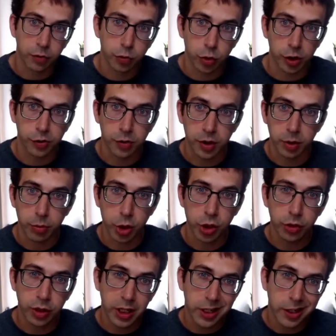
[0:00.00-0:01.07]
trustworthy machine
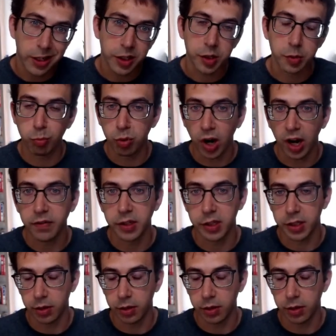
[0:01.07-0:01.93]
learning is privacy,